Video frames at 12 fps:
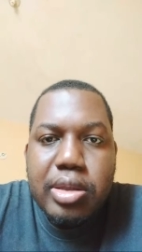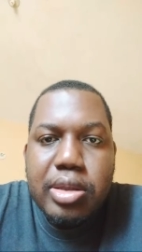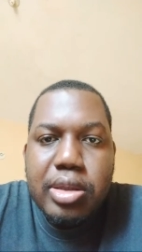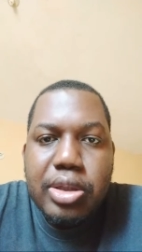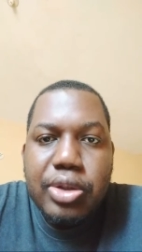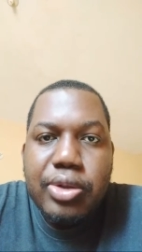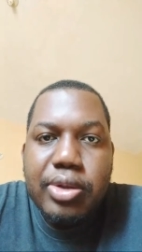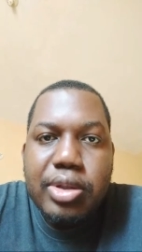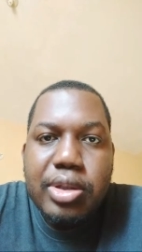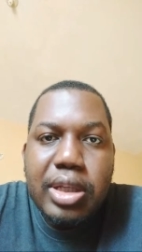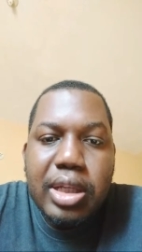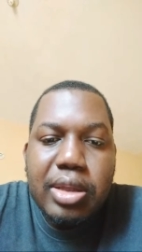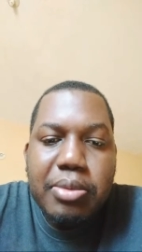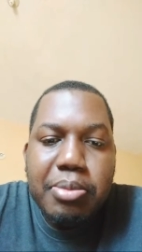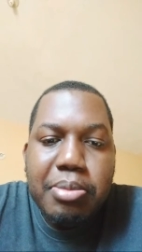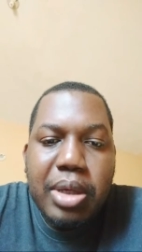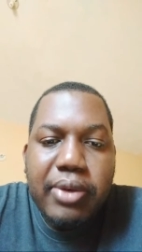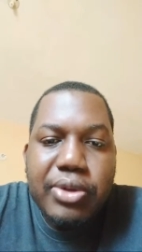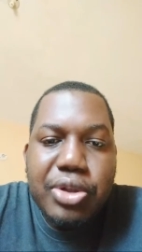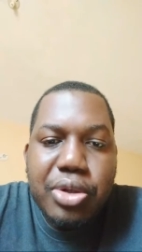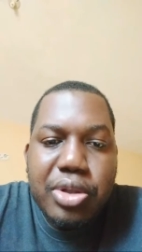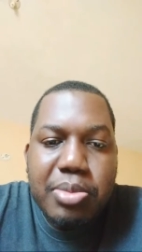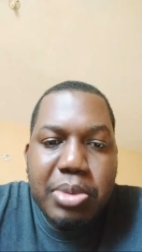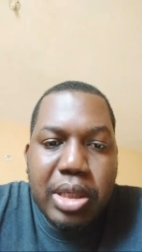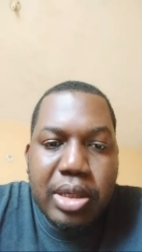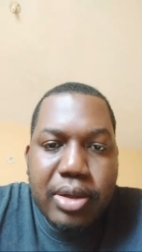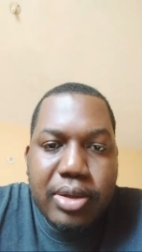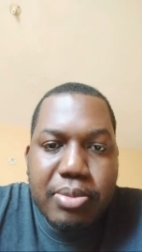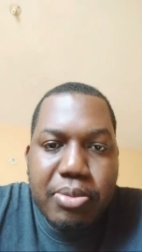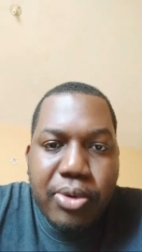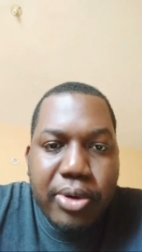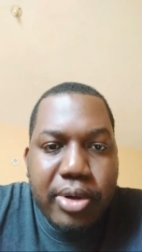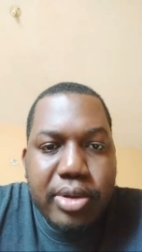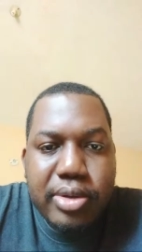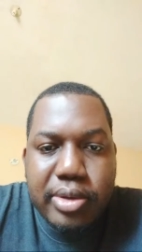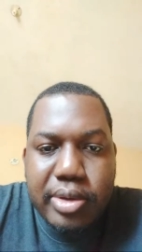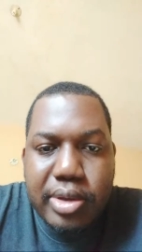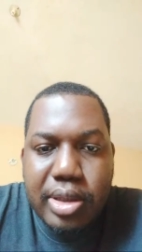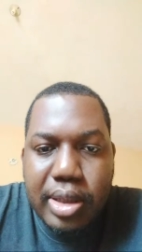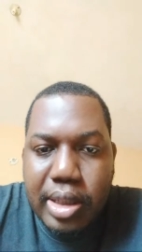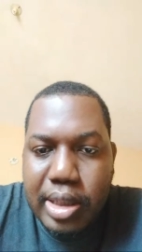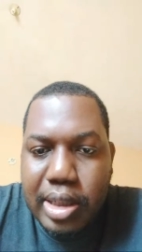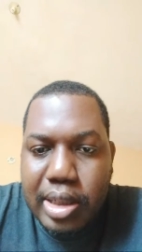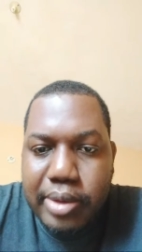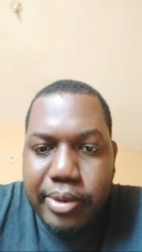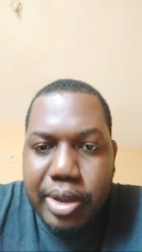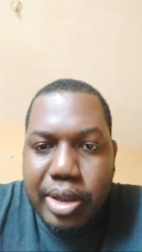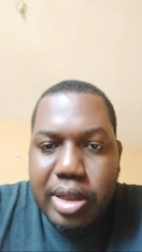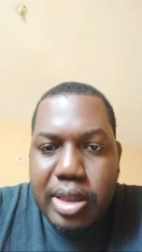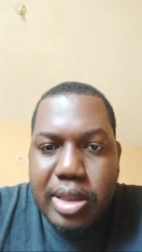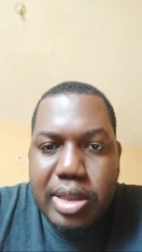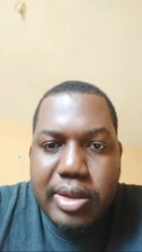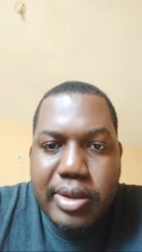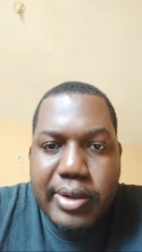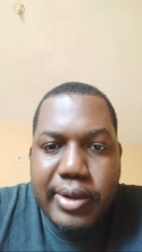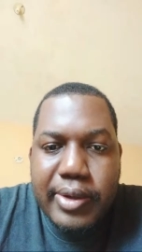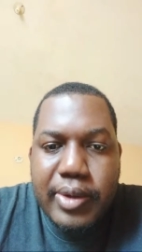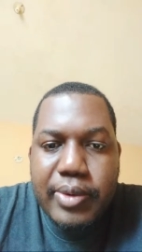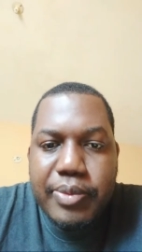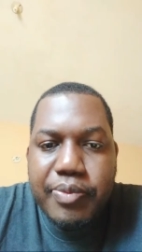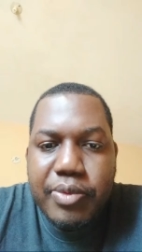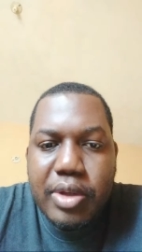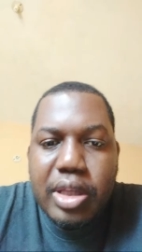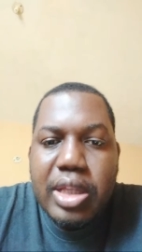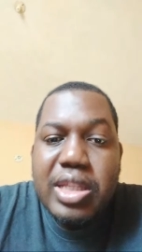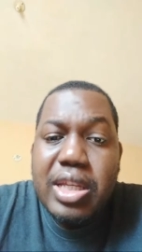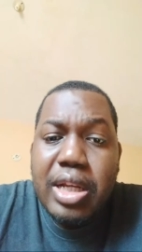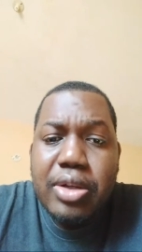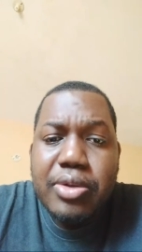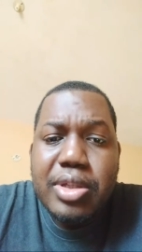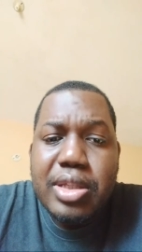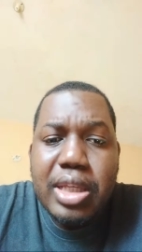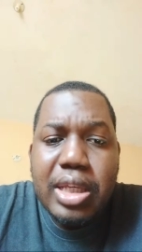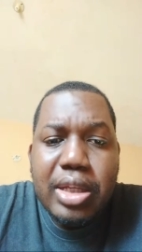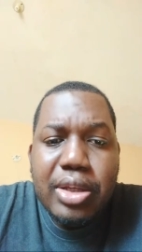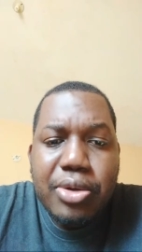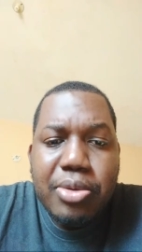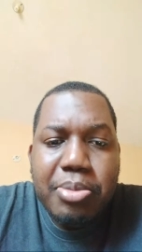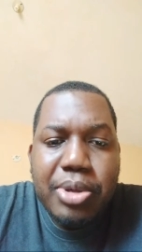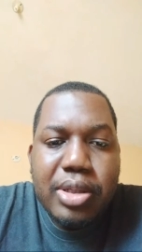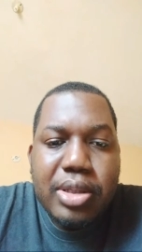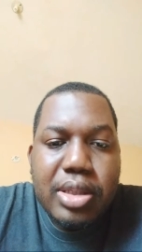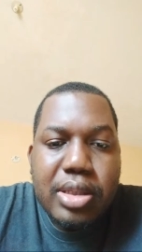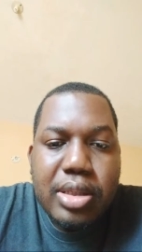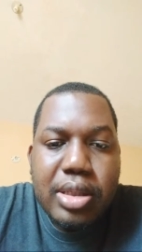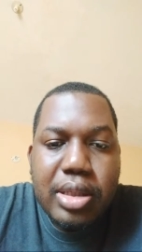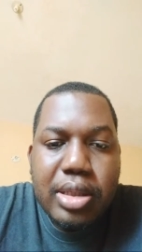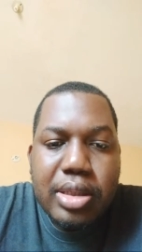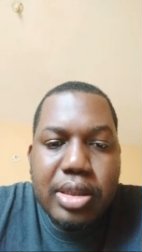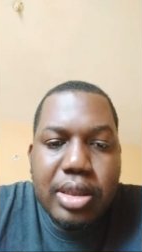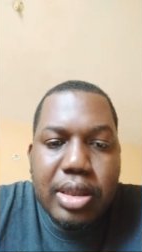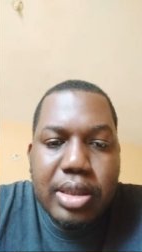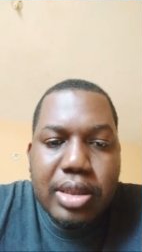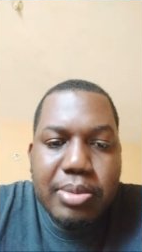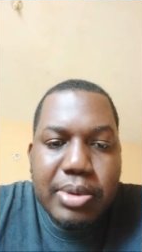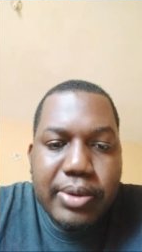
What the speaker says: It's just that me have to trust my ears more in that regards instead of just seeing numbers. You see me?